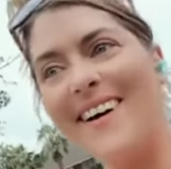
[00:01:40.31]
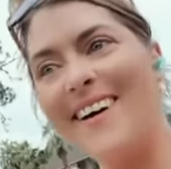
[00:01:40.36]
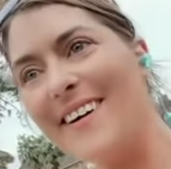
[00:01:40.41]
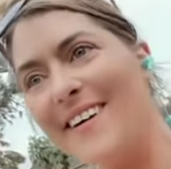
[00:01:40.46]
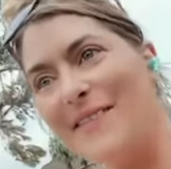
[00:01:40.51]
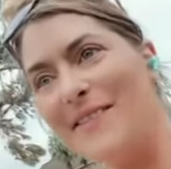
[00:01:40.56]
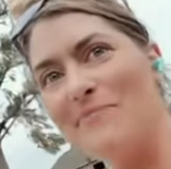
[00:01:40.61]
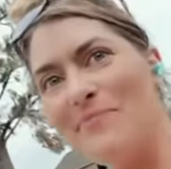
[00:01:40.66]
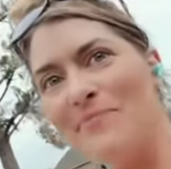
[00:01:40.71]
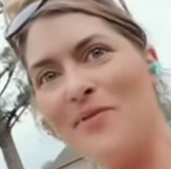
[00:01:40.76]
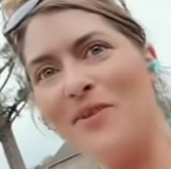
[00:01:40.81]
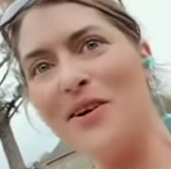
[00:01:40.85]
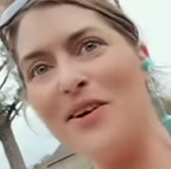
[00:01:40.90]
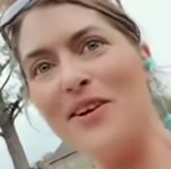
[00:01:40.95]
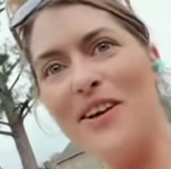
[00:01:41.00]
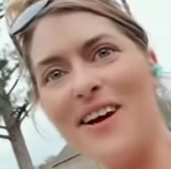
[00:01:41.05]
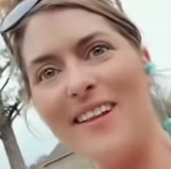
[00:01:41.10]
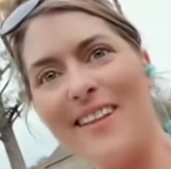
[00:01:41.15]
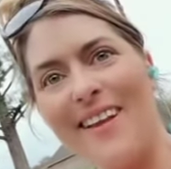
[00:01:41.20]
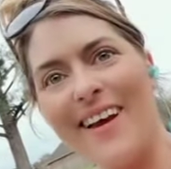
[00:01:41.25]
Um,
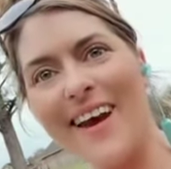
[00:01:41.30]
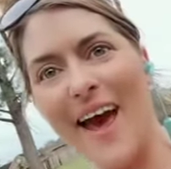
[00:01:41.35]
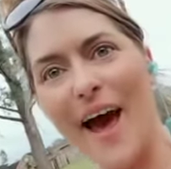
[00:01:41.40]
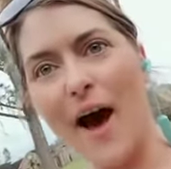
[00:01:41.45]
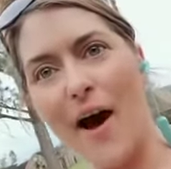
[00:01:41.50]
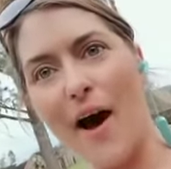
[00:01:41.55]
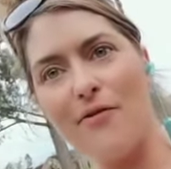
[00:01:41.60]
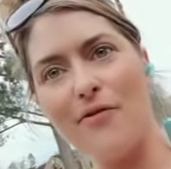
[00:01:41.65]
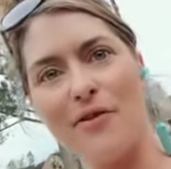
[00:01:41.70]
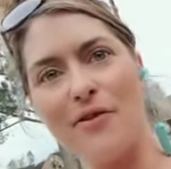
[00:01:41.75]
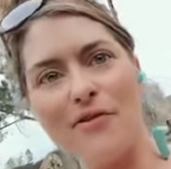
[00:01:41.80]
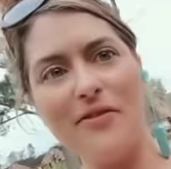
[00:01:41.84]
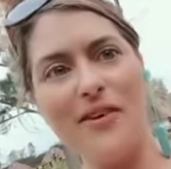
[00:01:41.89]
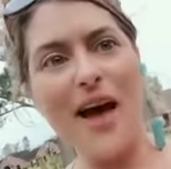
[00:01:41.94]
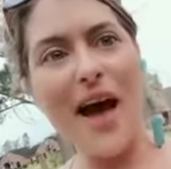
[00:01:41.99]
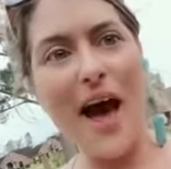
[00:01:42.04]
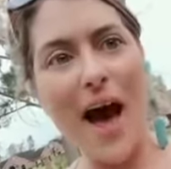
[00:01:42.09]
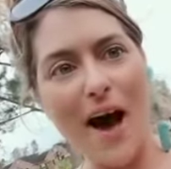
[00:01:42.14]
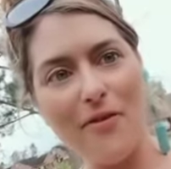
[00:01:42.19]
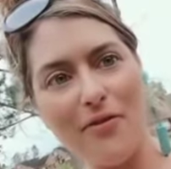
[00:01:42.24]
or you got like half,
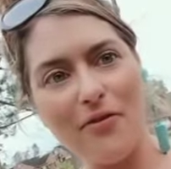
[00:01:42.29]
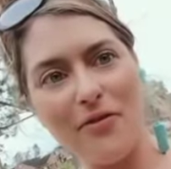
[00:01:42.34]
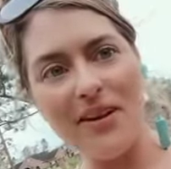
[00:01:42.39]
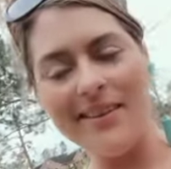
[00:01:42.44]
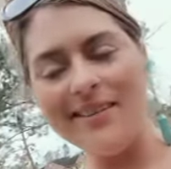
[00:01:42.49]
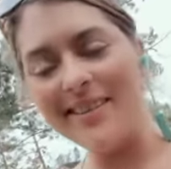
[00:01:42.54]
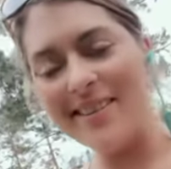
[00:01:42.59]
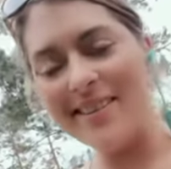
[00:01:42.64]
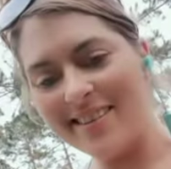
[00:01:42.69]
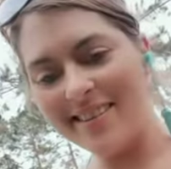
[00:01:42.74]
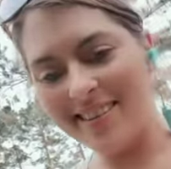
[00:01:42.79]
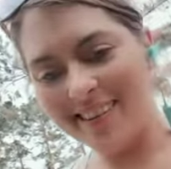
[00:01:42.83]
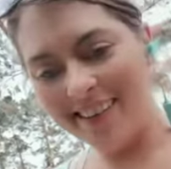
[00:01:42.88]
half fence,